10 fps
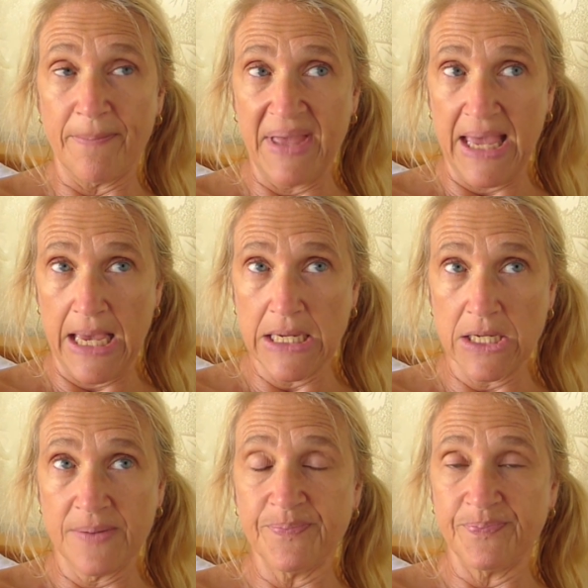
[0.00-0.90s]

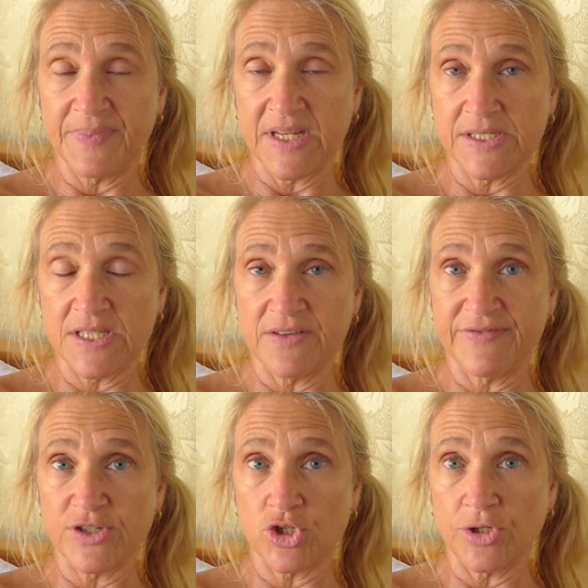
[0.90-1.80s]
Mag. That's the
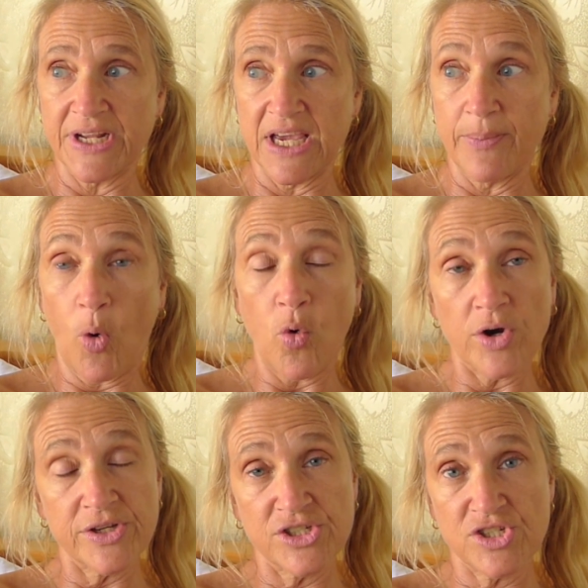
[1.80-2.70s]
official name. Or
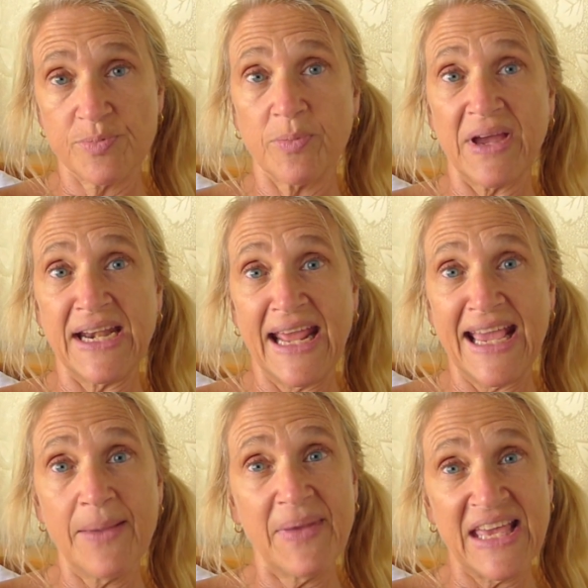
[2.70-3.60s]
you could just put my
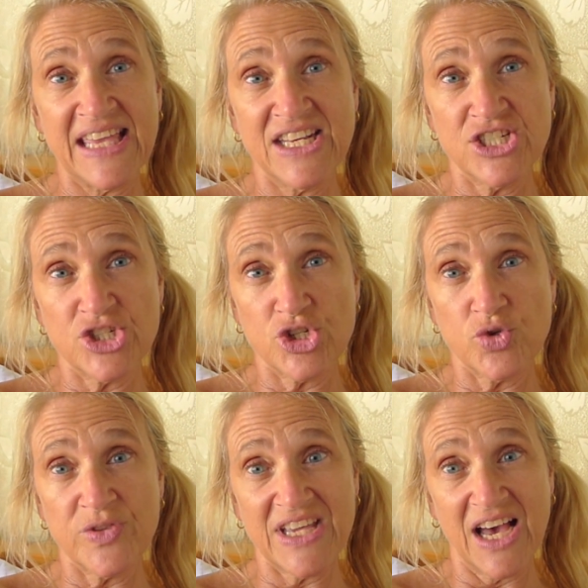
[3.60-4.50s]
name
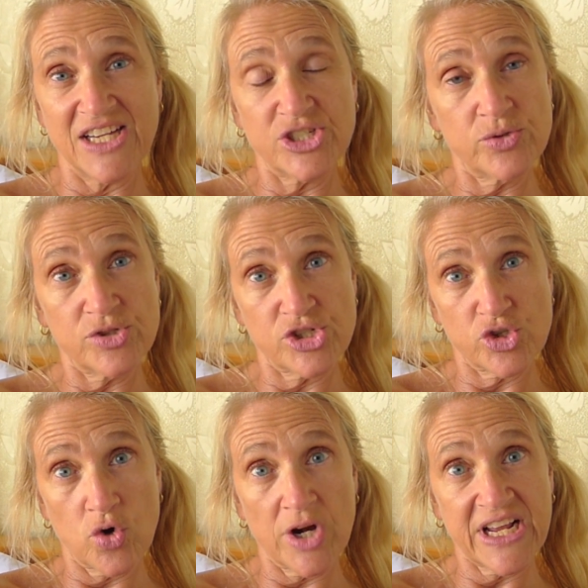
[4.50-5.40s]
into the iTunes
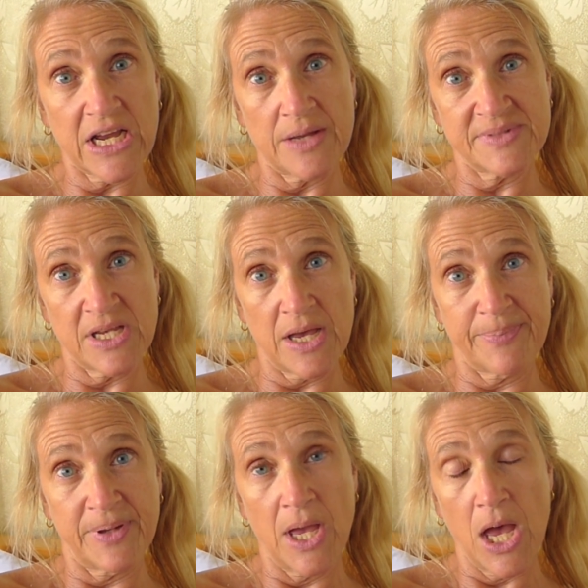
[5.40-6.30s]
store and it comes
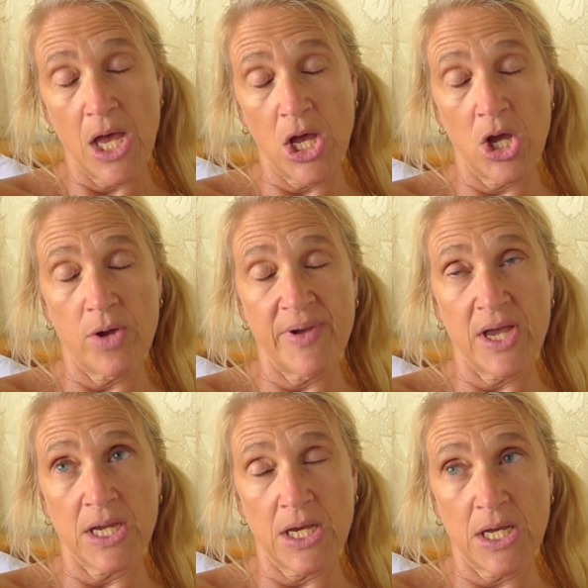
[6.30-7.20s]
up. Oh
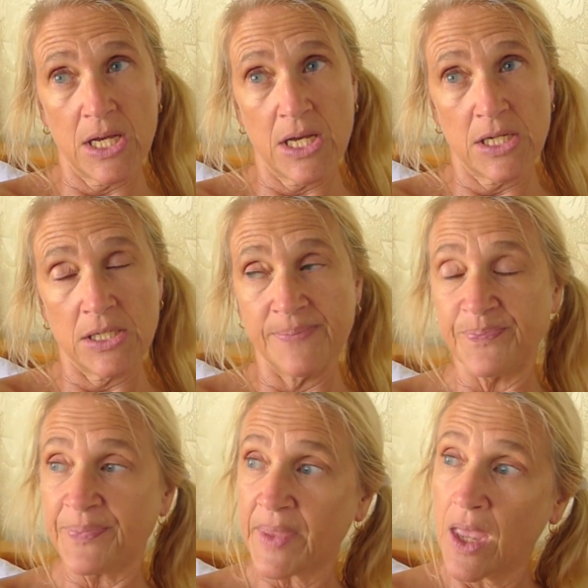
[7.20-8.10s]
my God.
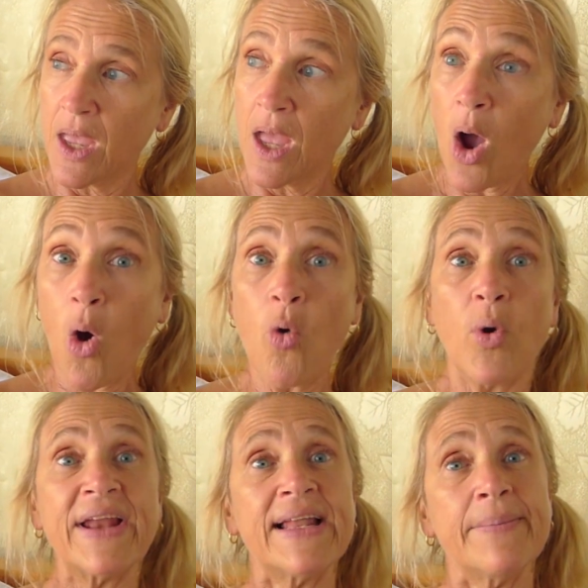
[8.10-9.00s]

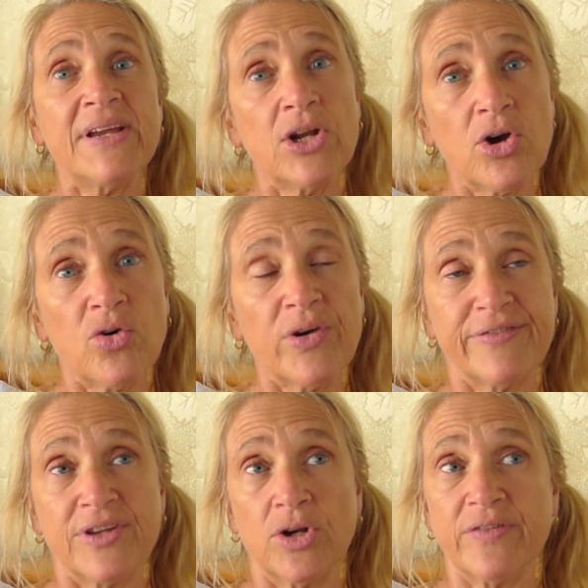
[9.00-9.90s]
Oh, and let me know
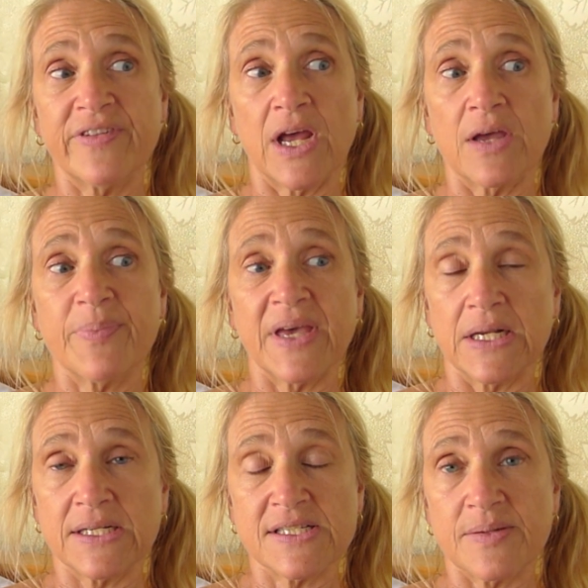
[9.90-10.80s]
if you don't have an
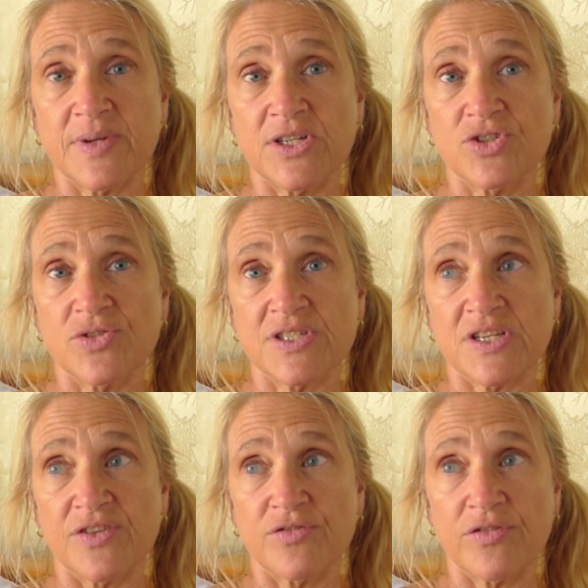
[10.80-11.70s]
iPad, because I'm going to do this
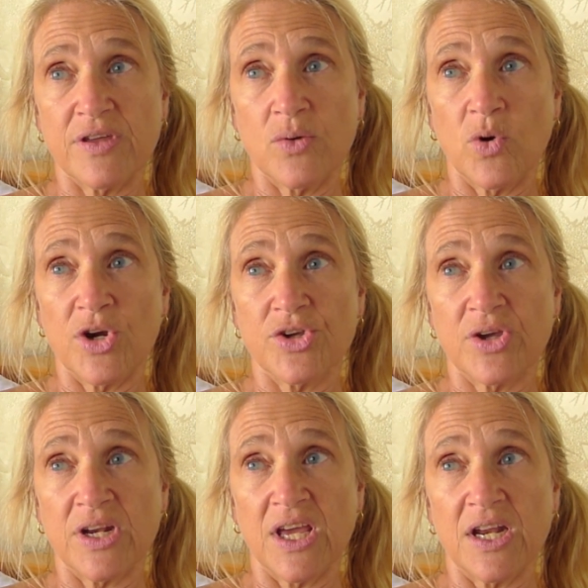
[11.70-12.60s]
other thing where you
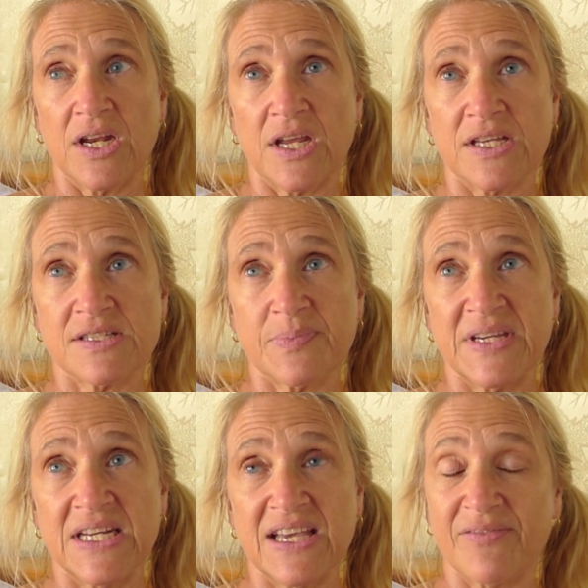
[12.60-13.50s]
can get it as a
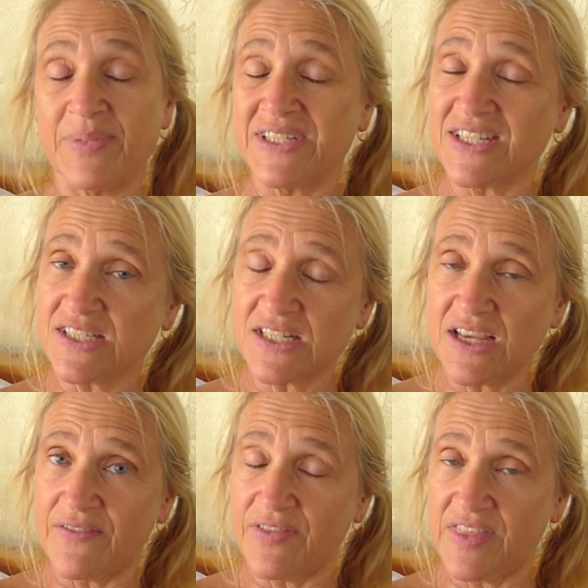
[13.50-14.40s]
PDF, but it doesn't
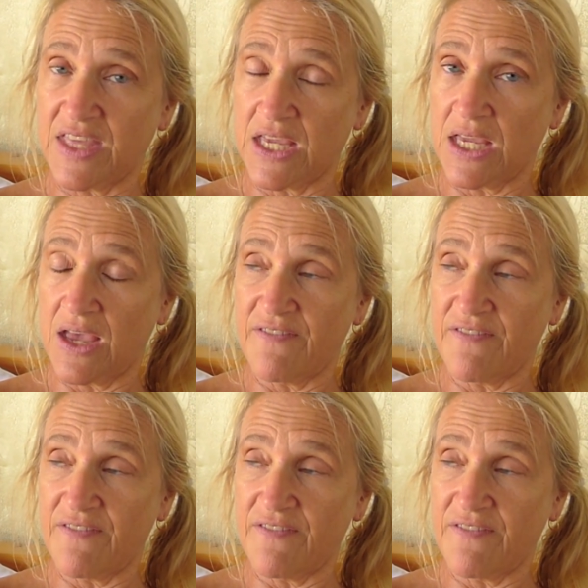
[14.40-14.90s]
have the